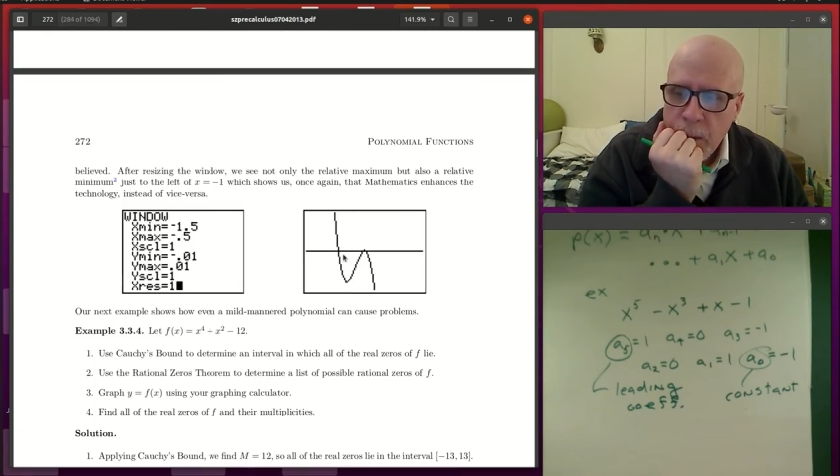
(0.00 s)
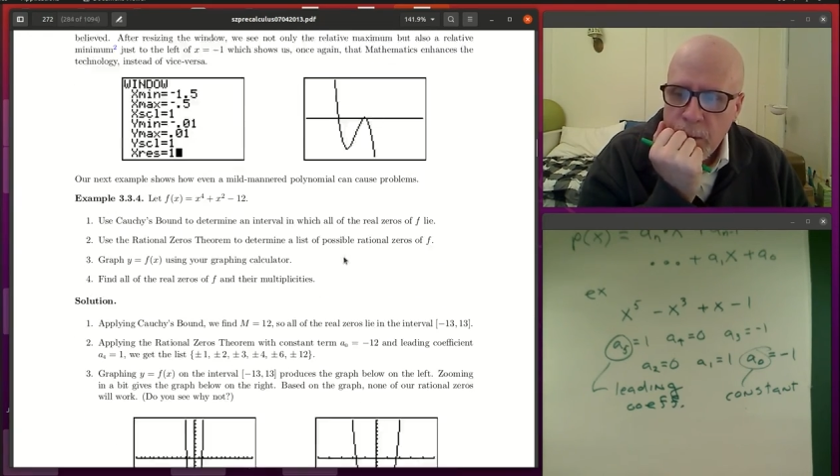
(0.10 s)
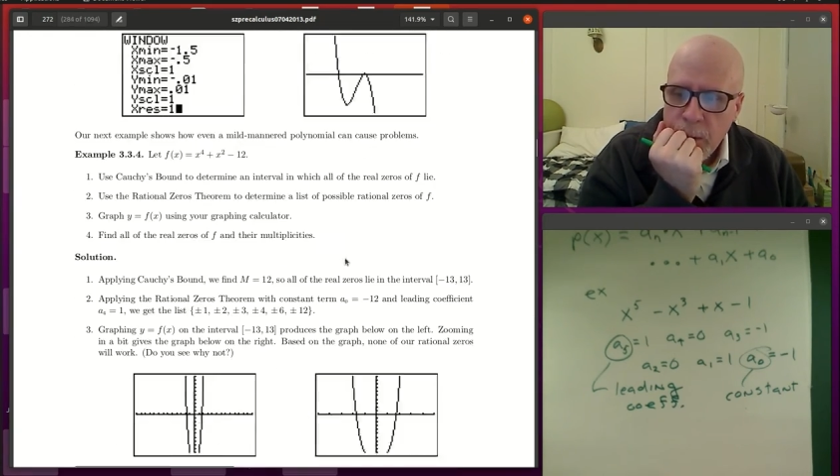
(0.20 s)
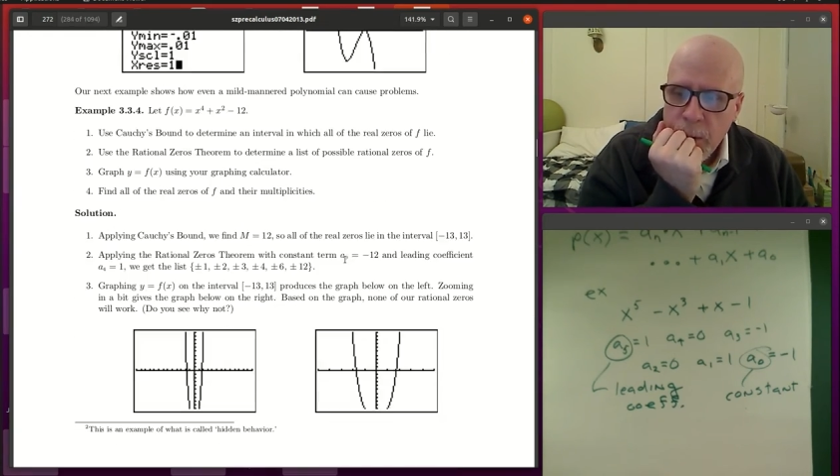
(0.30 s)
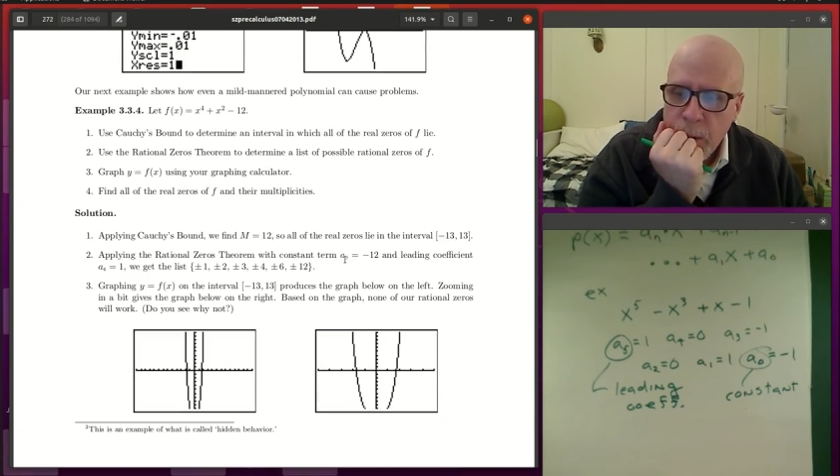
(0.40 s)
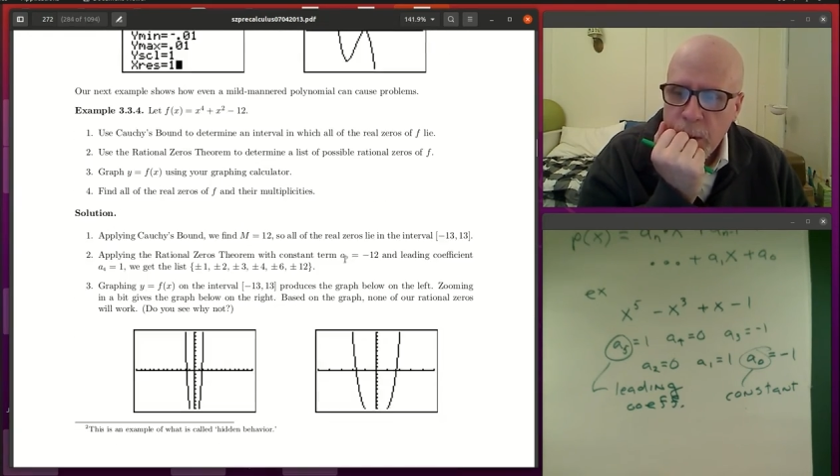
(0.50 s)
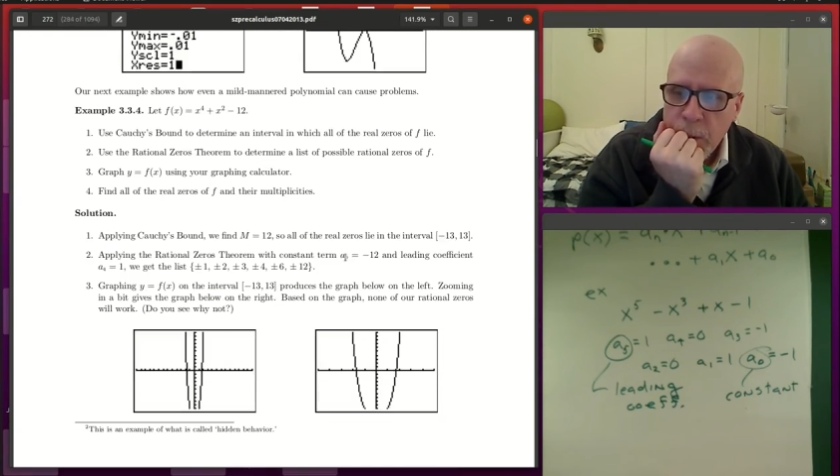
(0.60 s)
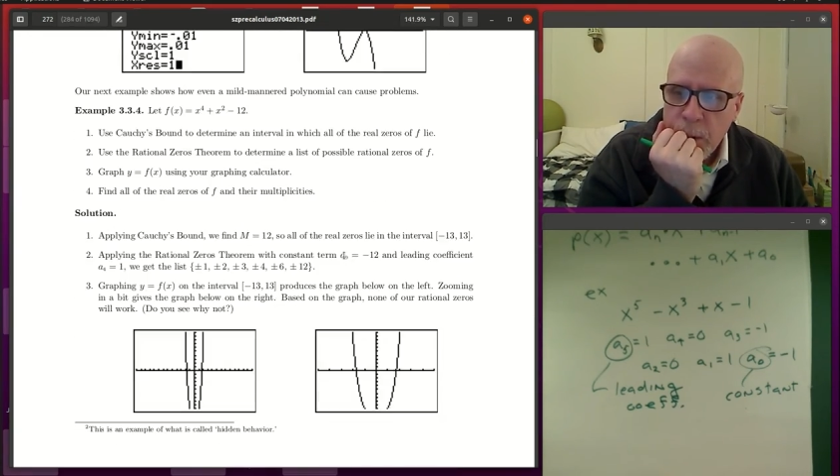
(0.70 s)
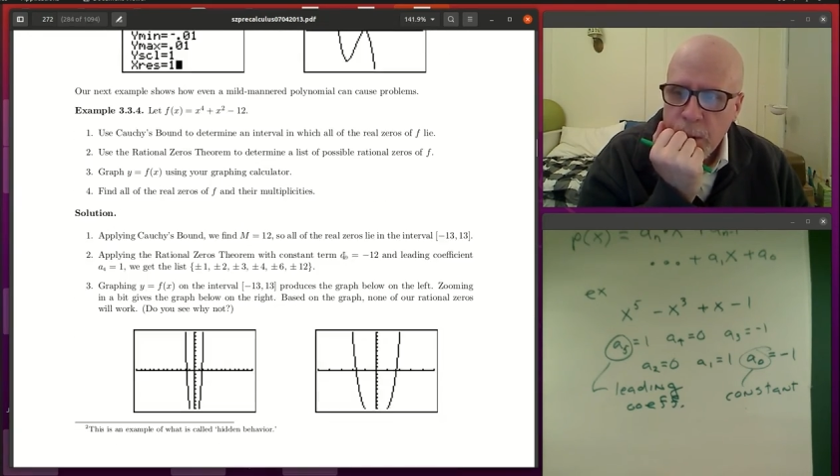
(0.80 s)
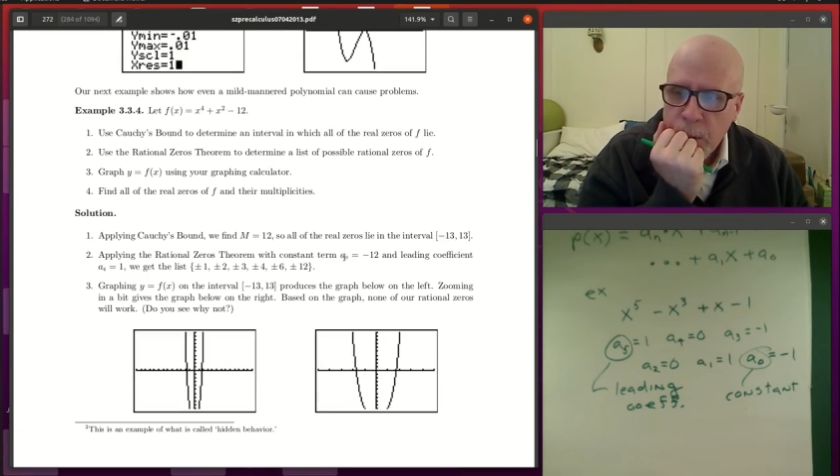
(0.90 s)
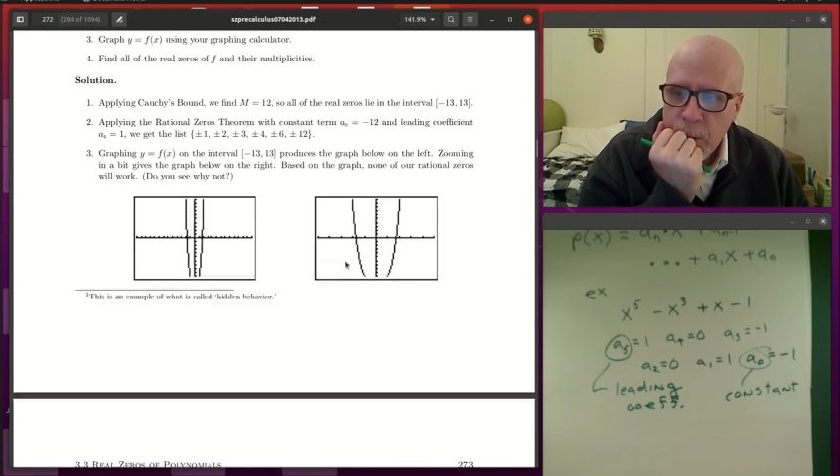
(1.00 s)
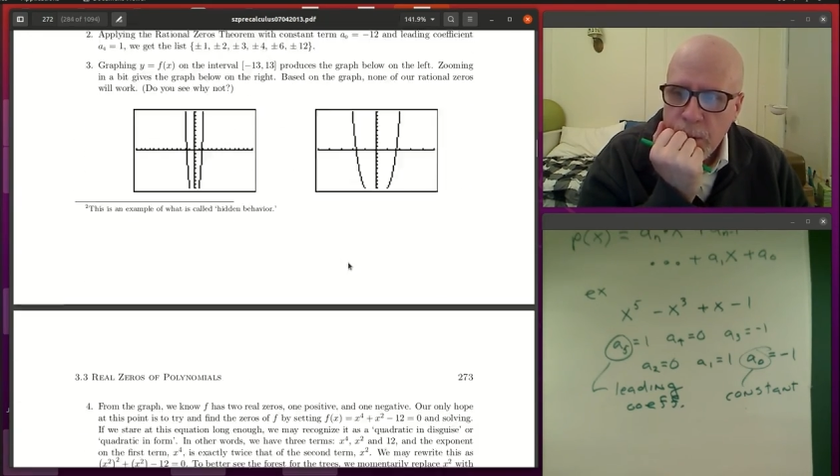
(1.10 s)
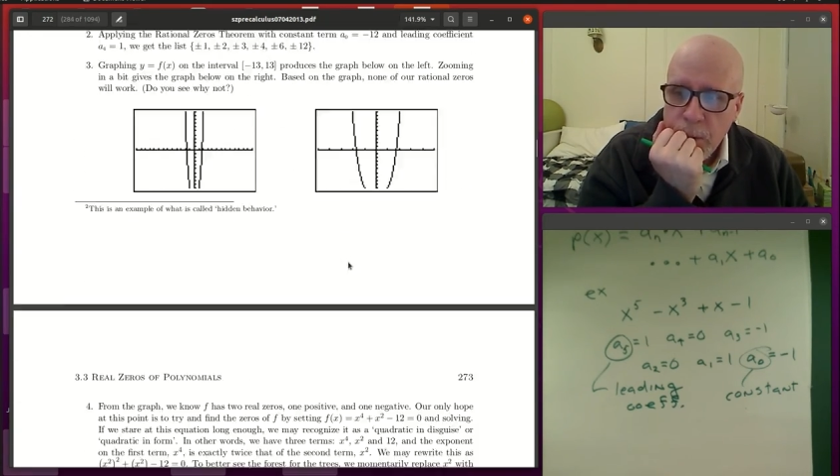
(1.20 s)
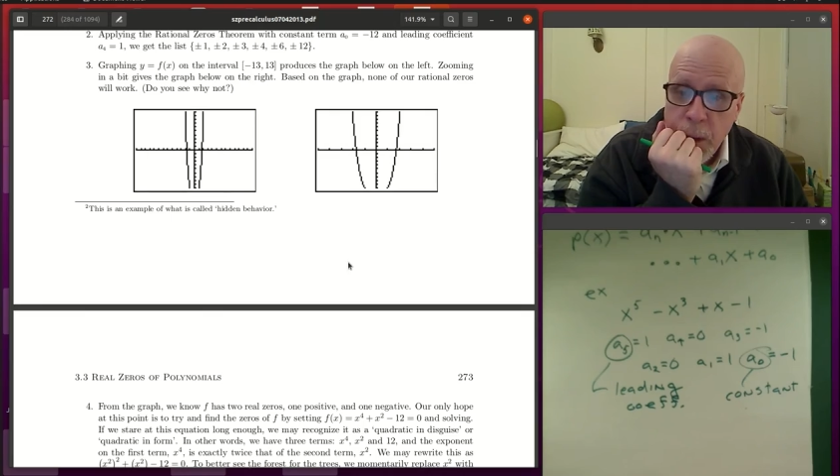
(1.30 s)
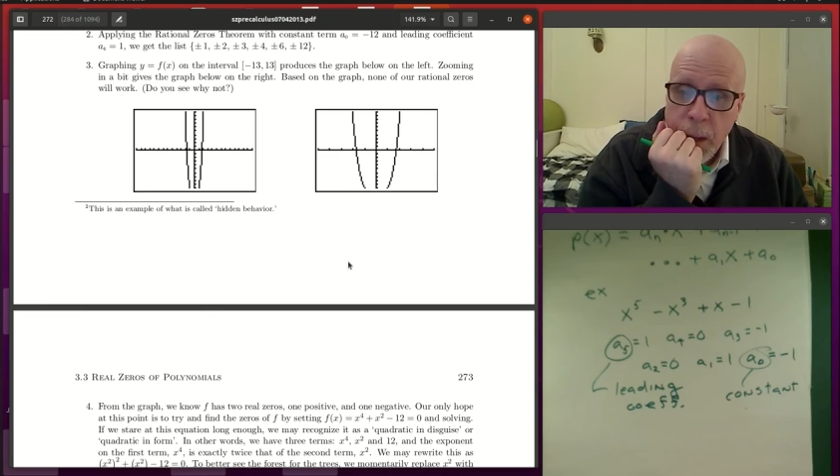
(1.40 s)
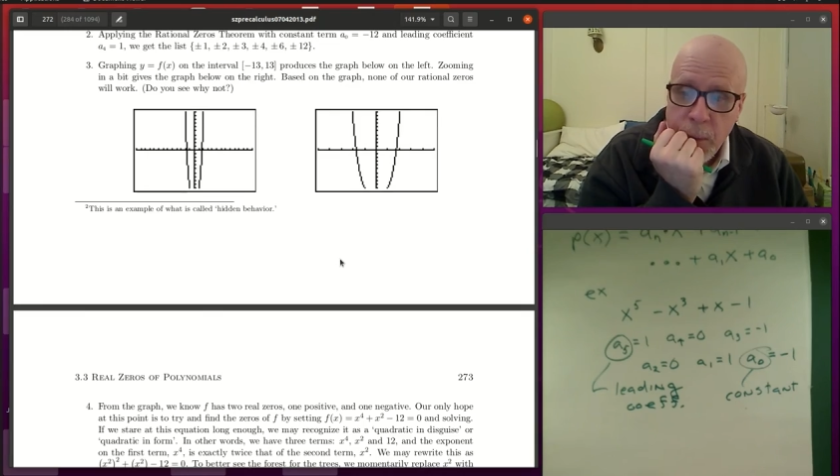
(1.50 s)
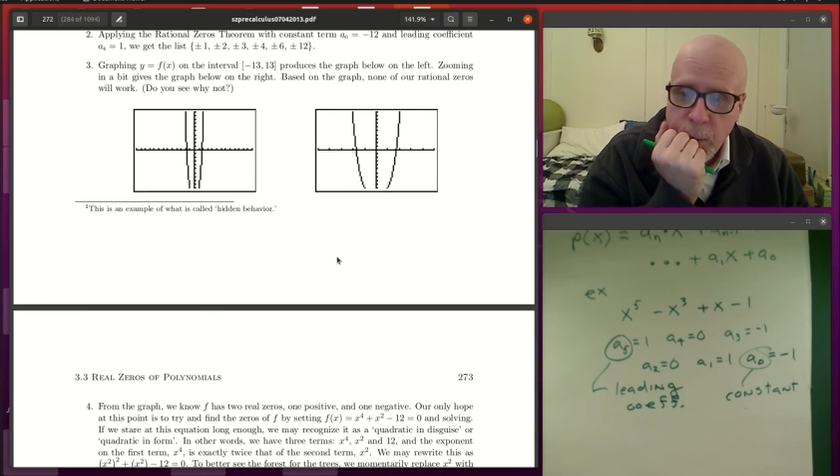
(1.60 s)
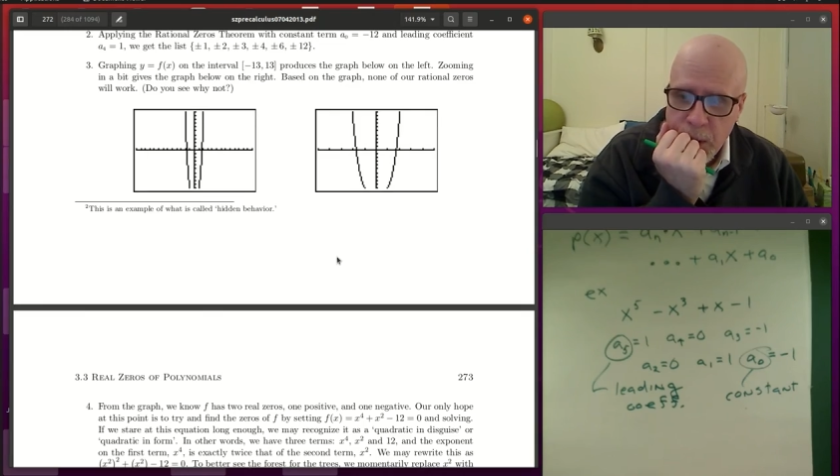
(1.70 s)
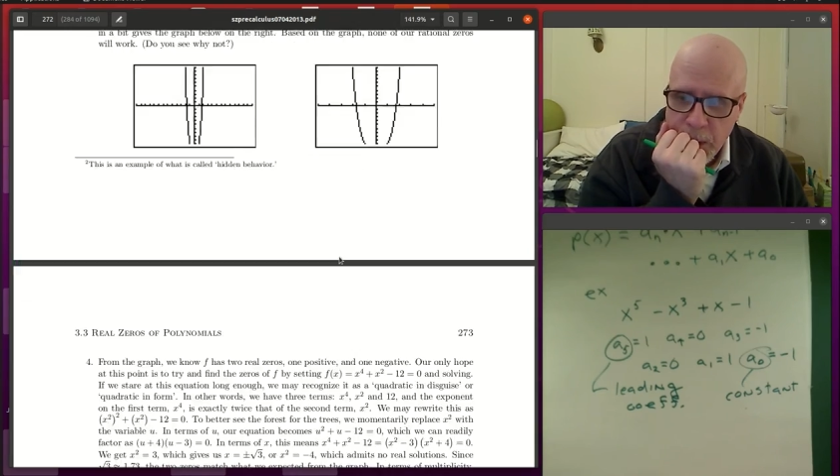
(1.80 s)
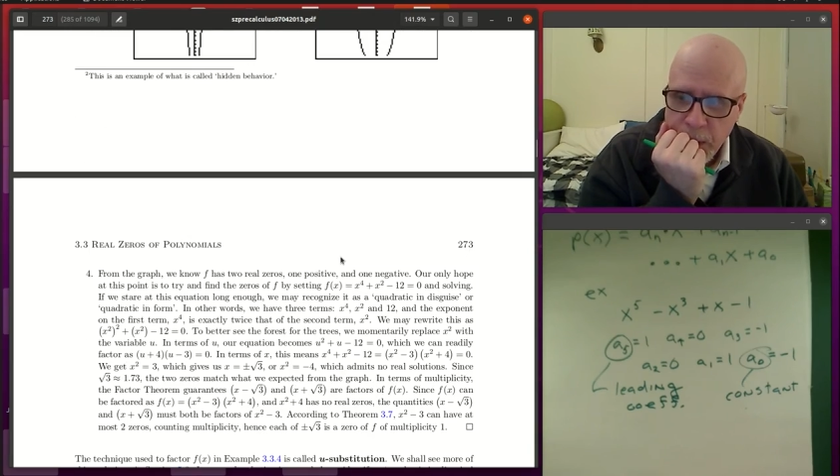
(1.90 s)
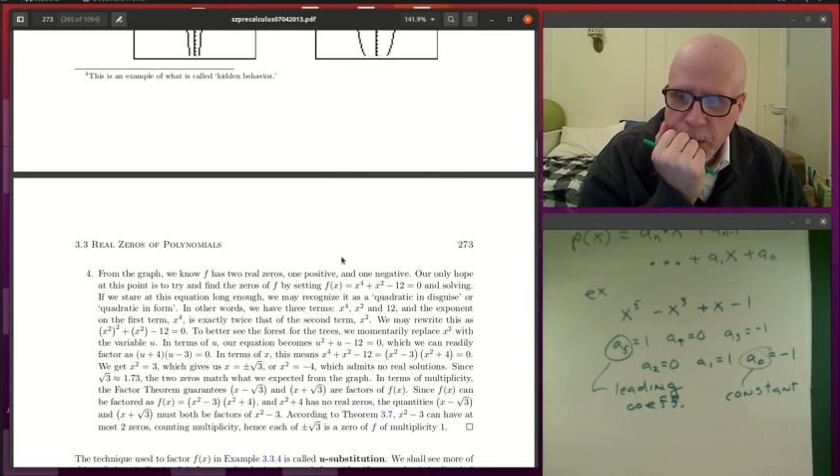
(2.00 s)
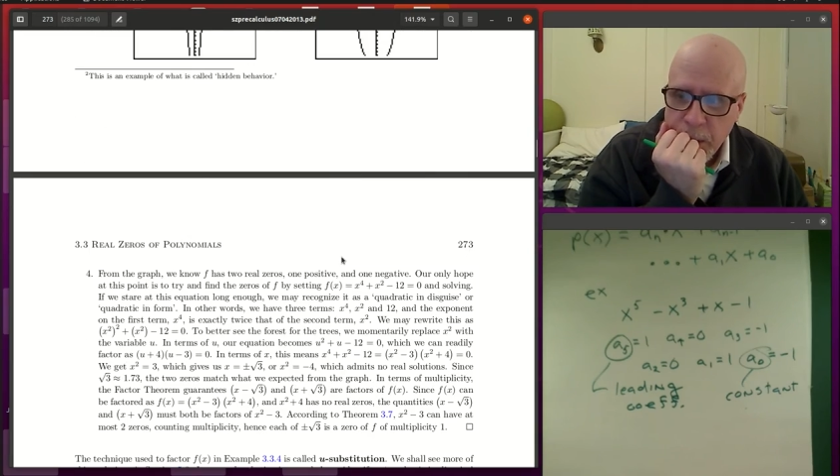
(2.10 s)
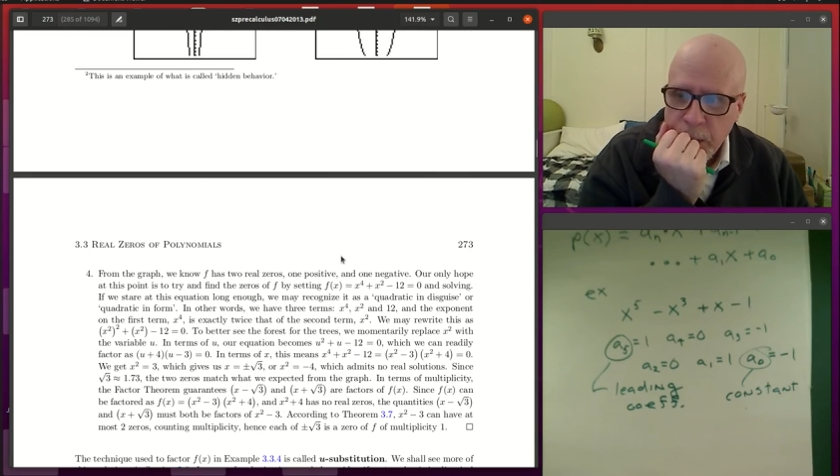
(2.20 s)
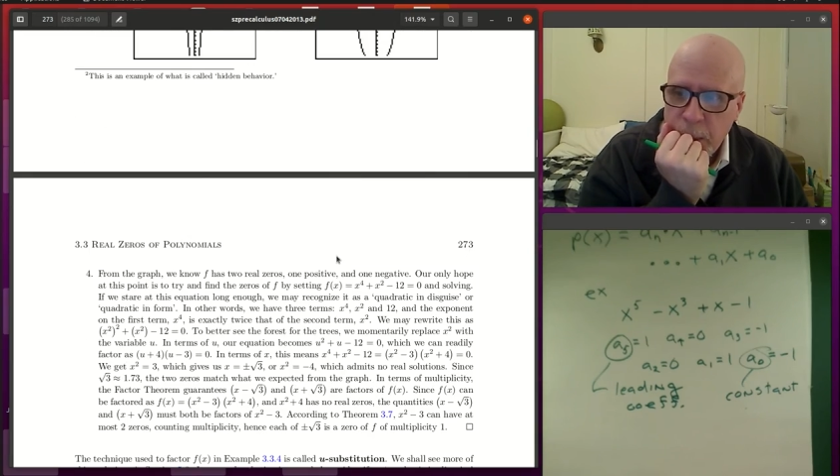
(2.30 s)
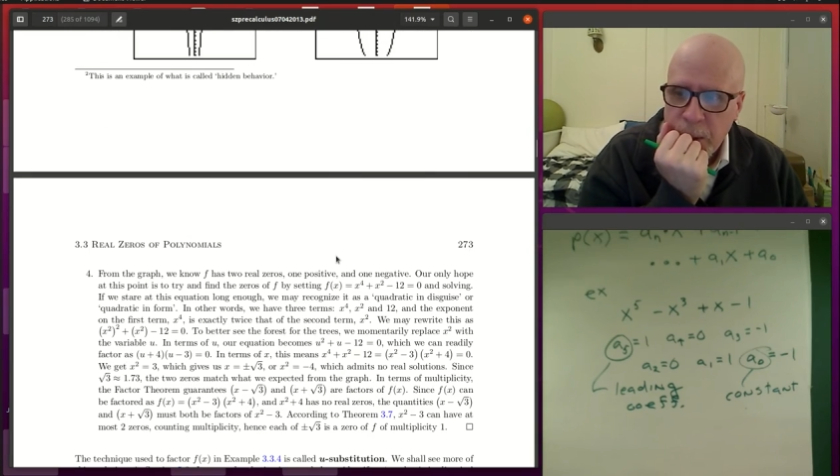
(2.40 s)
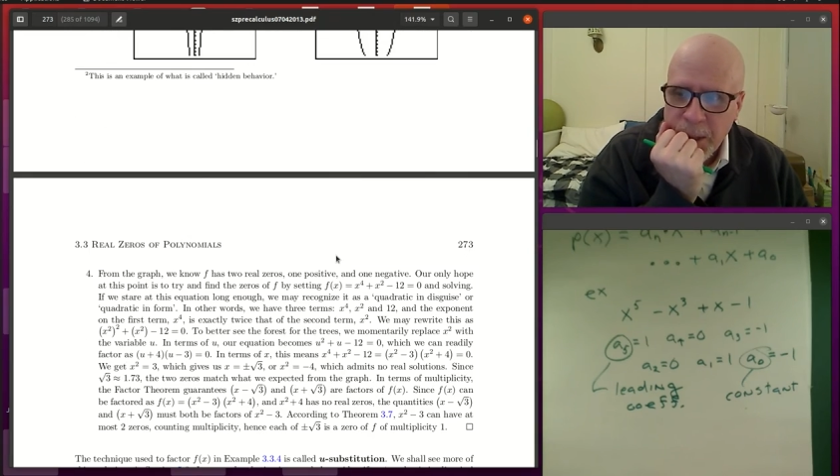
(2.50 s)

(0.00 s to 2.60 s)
for those not wishing to use